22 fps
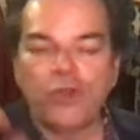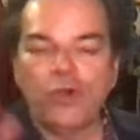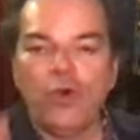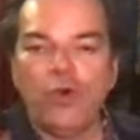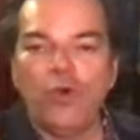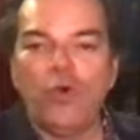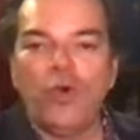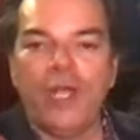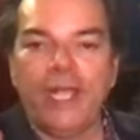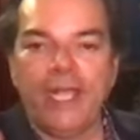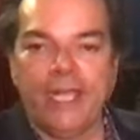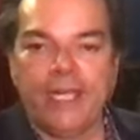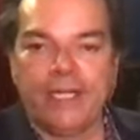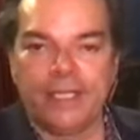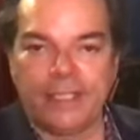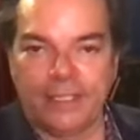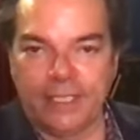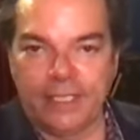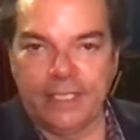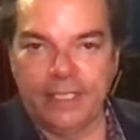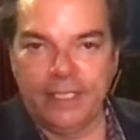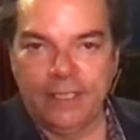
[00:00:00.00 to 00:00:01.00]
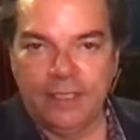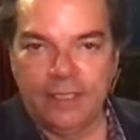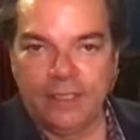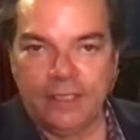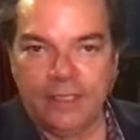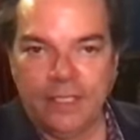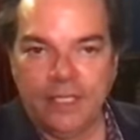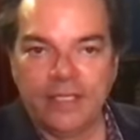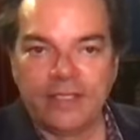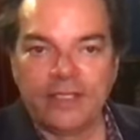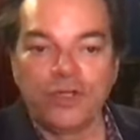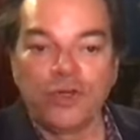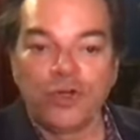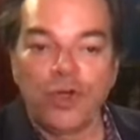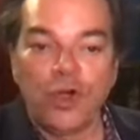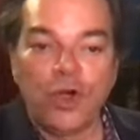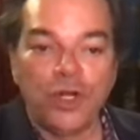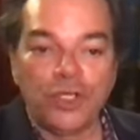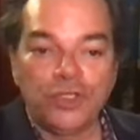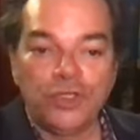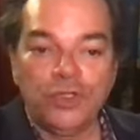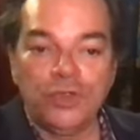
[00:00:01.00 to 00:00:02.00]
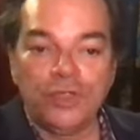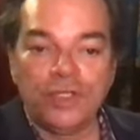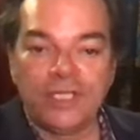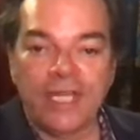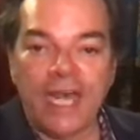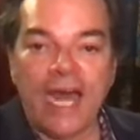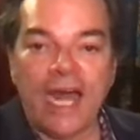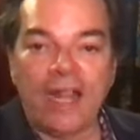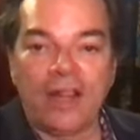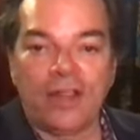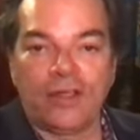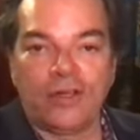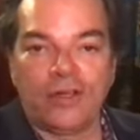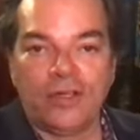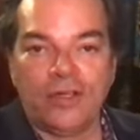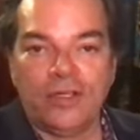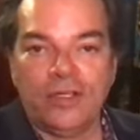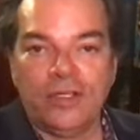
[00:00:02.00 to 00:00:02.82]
cool handling. It'll cost you a dollar,